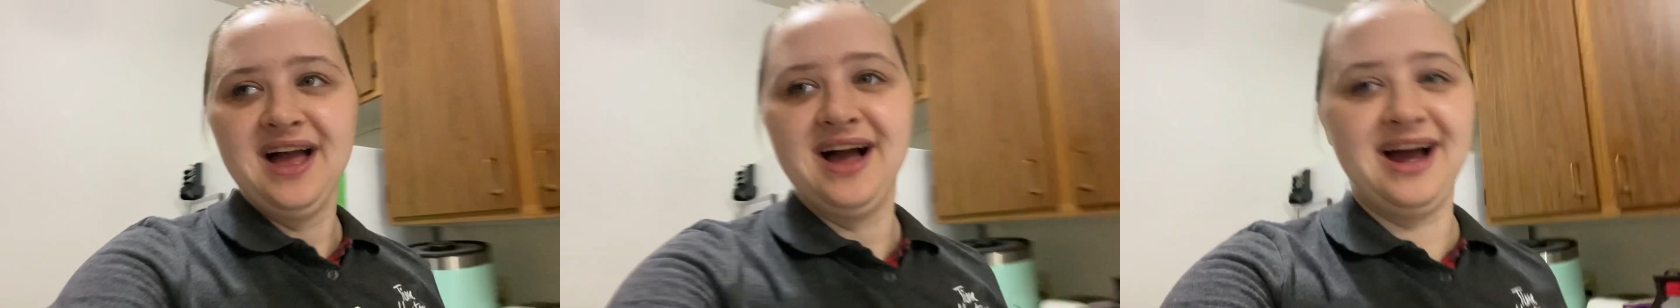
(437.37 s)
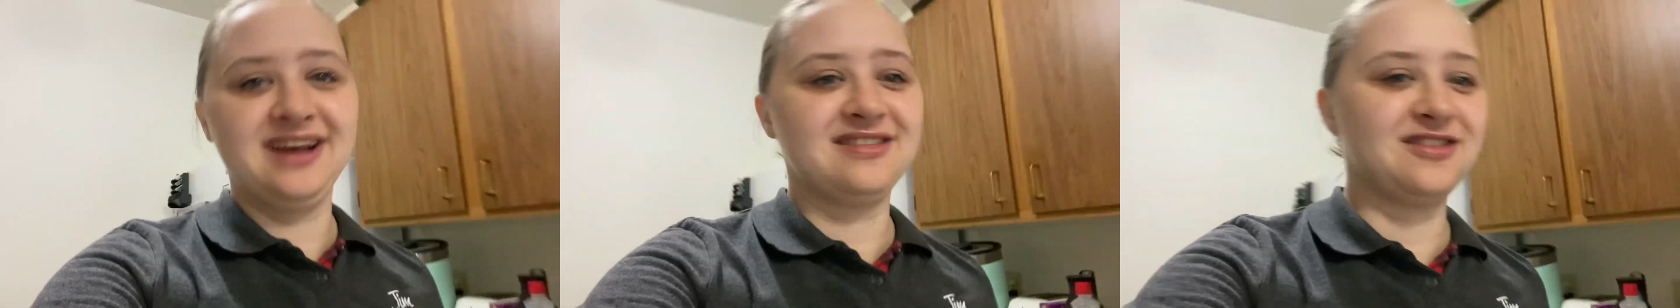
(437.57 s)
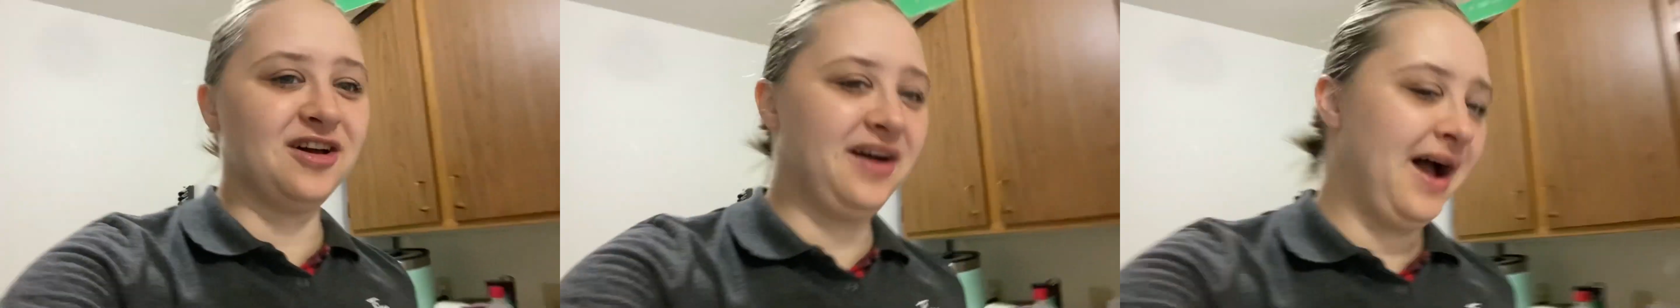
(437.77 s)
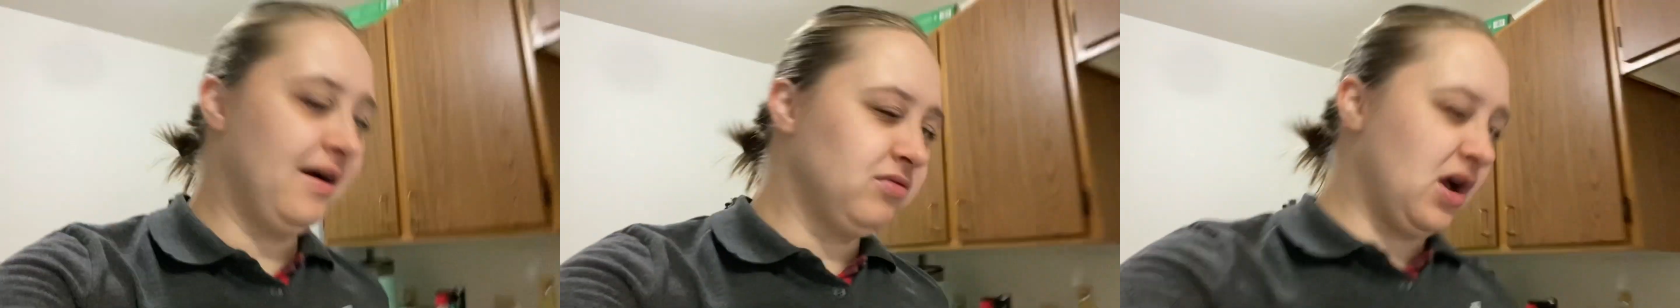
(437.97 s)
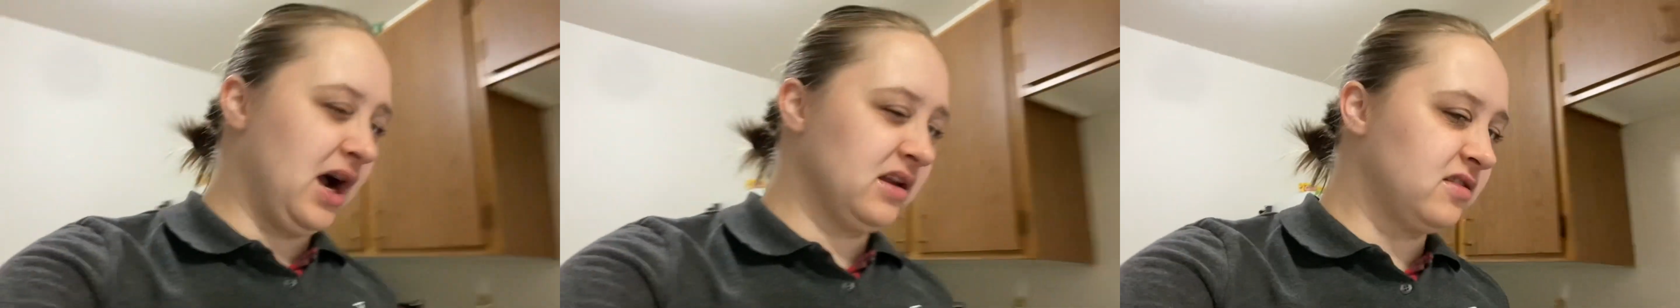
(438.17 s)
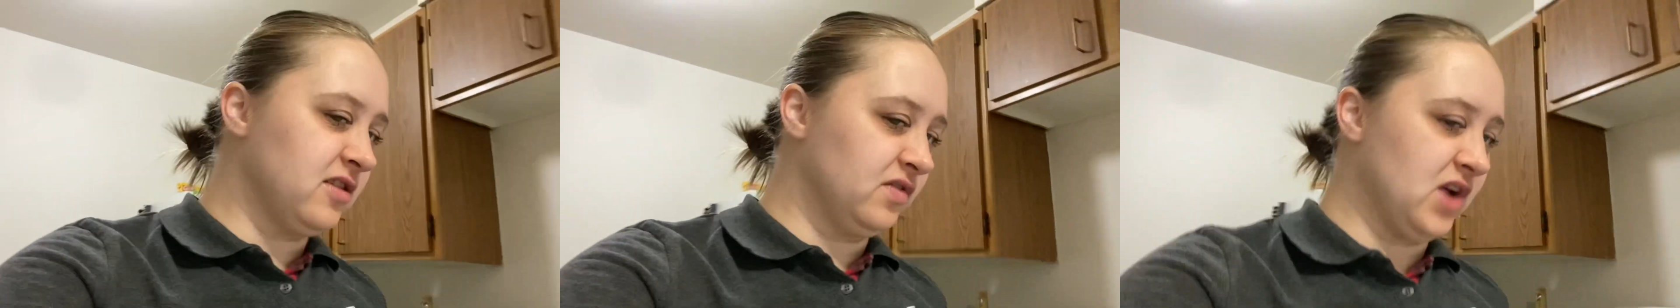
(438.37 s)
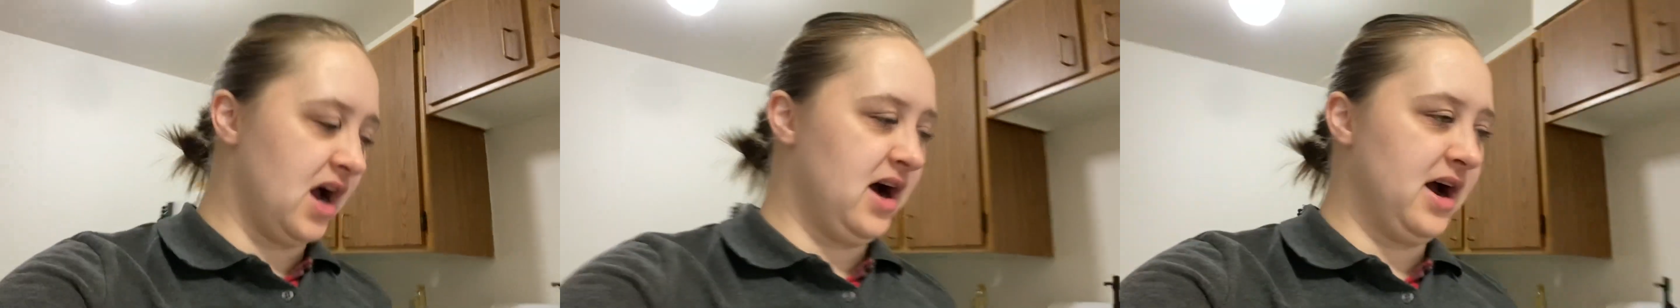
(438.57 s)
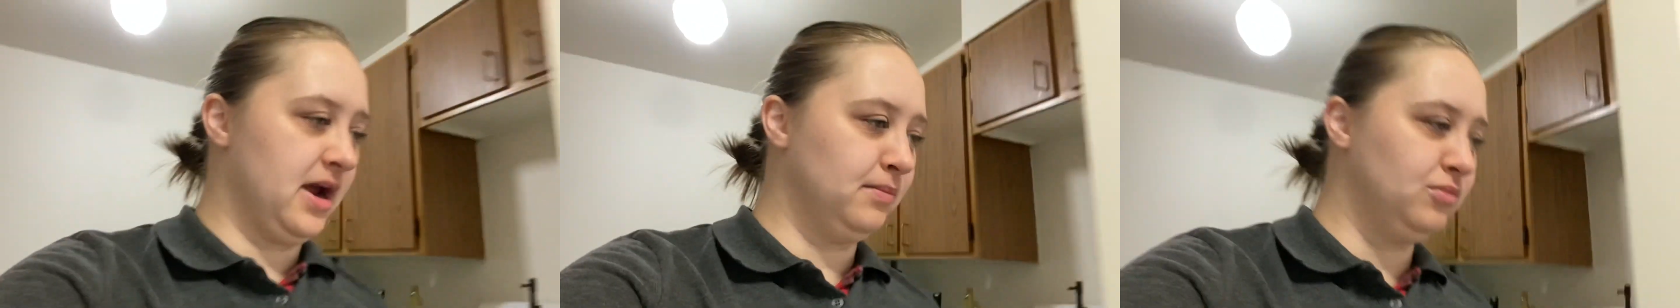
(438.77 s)
I still have lots of
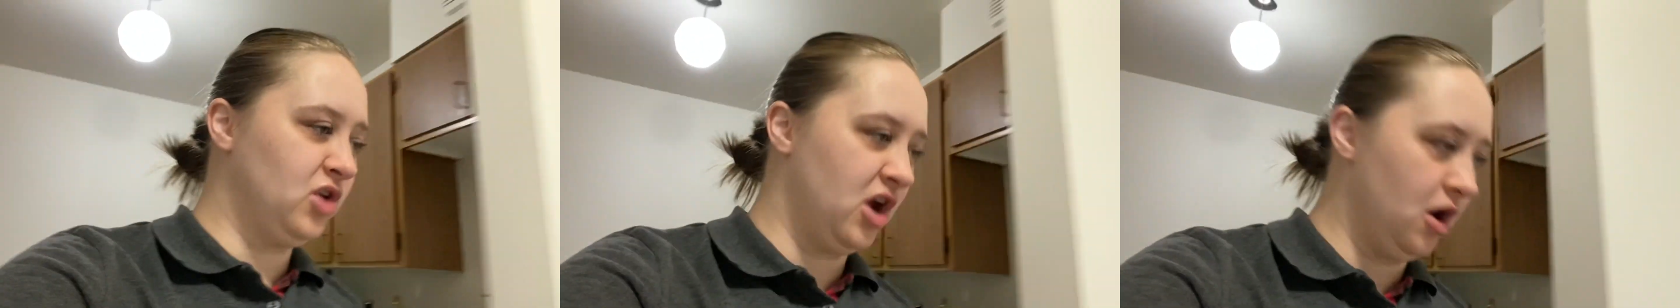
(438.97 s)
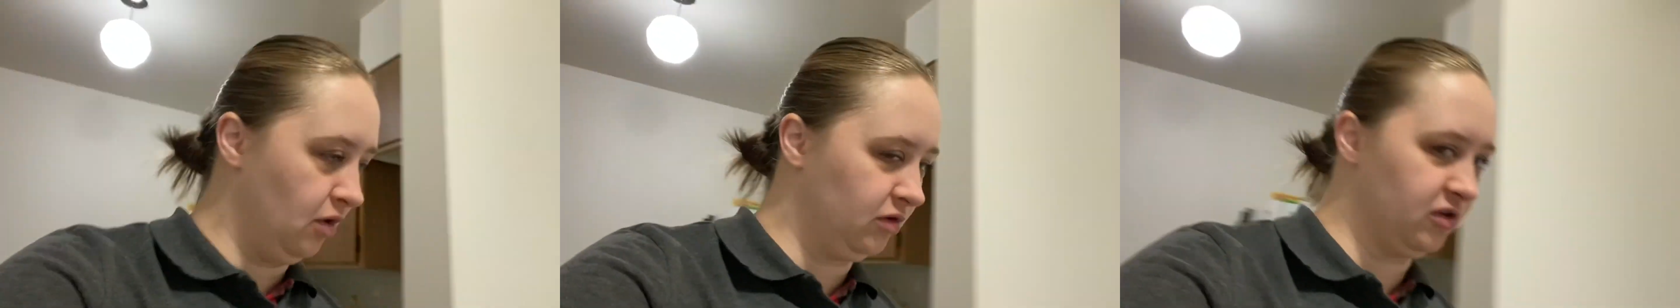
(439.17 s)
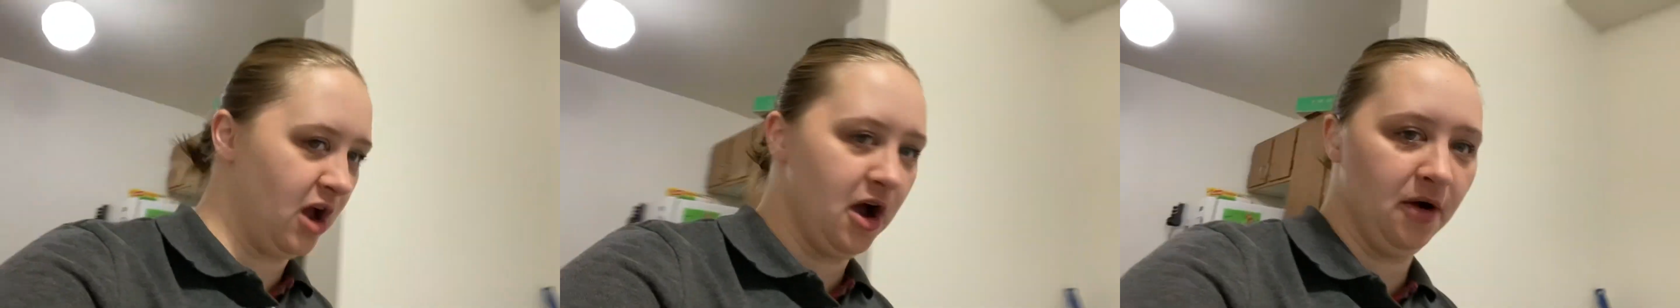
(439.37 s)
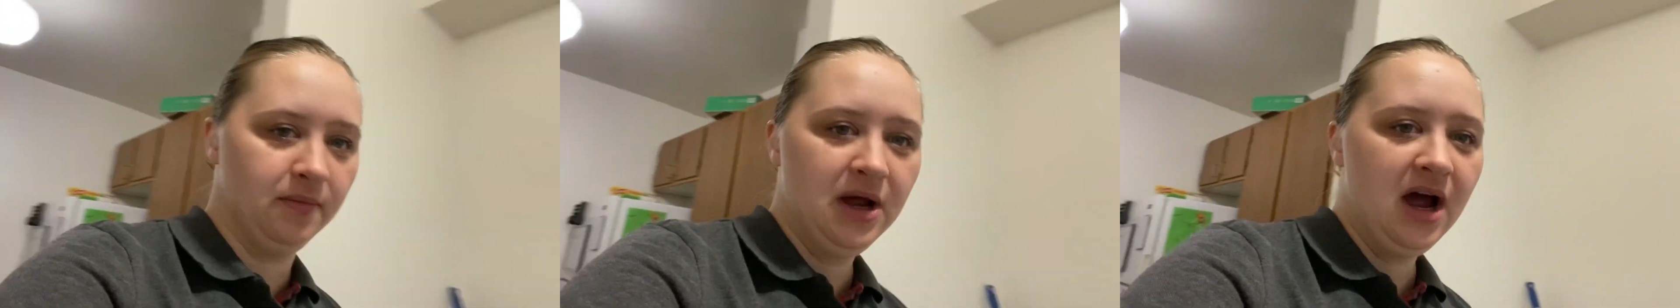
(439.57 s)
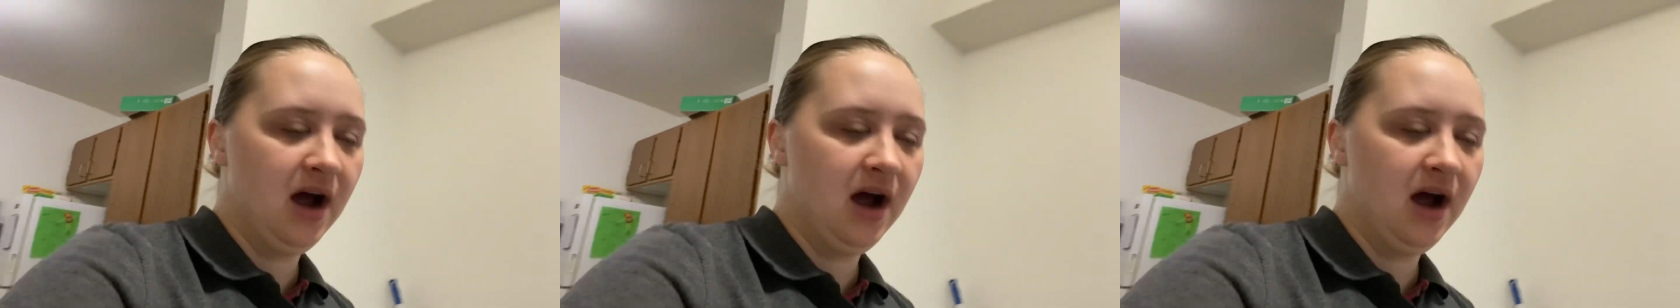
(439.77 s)
time too, so